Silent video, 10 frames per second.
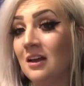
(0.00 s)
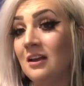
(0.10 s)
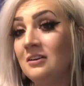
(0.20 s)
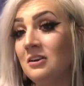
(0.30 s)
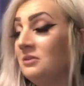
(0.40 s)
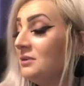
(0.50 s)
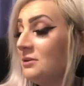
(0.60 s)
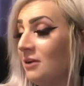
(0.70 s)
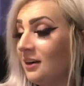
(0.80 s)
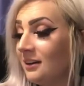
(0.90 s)
Nobody
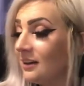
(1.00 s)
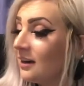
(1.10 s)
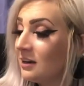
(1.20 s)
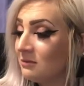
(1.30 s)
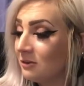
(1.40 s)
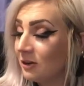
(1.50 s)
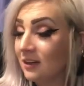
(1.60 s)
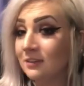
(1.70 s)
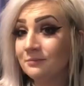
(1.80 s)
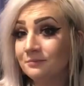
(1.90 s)
wanted it
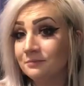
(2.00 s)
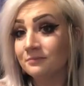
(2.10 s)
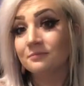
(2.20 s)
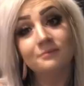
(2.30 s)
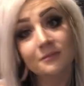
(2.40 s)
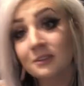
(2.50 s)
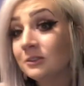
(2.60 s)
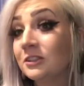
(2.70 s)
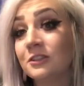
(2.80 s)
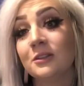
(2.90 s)
anymore. It
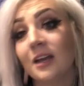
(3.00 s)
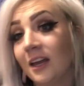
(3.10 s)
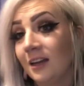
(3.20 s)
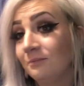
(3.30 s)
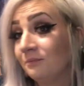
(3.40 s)
was too late.